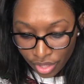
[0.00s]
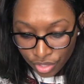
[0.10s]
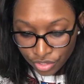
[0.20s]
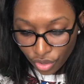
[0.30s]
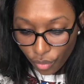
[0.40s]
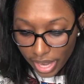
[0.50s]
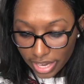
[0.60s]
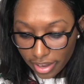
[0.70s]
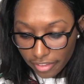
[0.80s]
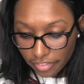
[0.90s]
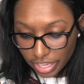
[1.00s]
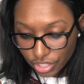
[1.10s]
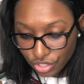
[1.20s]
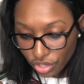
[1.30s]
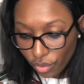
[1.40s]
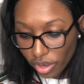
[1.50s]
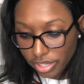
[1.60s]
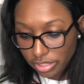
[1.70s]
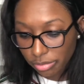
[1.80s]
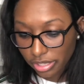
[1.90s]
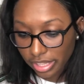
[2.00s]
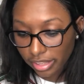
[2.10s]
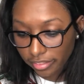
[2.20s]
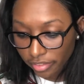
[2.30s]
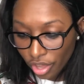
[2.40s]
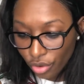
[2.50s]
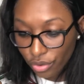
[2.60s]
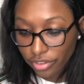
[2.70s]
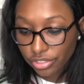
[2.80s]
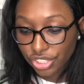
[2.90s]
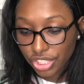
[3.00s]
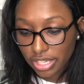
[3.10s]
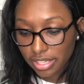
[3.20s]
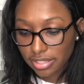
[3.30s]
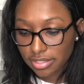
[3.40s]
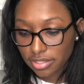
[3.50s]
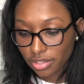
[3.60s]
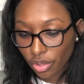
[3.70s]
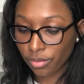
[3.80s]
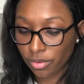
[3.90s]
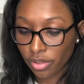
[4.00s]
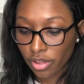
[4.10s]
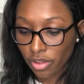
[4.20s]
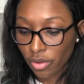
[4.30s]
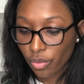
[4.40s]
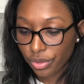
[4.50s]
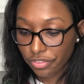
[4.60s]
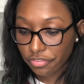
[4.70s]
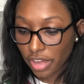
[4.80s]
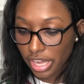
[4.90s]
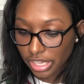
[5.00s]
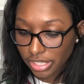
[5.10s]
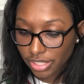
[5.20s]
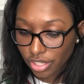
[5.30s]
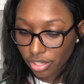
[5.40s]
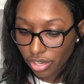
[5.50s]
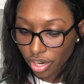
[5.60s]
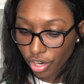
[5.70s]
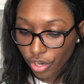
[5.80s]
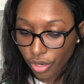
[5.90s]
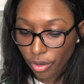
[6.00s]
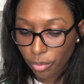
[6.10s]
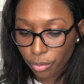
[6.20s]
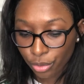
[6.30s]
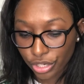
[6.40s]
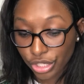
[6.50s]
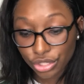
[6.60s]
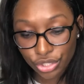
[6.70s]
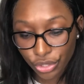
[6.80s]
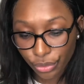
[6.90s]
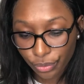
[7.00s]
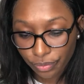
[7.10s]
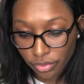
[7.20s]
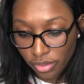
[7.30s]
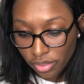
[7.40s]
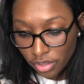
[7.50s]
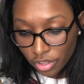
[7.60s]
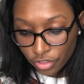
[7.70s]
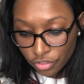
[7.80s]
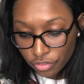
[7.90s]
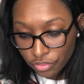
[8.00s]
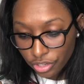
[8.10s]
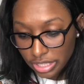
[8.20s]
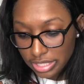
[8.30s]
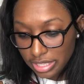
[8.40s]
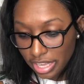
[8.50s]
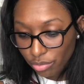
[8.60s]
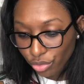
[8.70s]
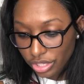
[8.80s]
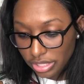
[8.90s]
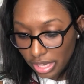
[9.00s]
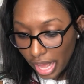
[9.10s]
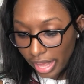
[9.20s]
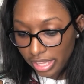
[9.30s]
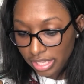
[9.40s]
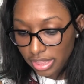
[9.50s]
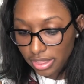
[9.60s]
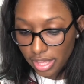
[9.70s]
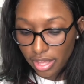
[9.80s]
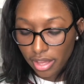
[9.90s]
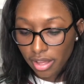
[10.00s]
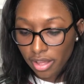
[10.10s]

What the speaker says: so why did I find it so hard to believe Reverend Jenkins would find her pretty too? For the same reason I couldn't think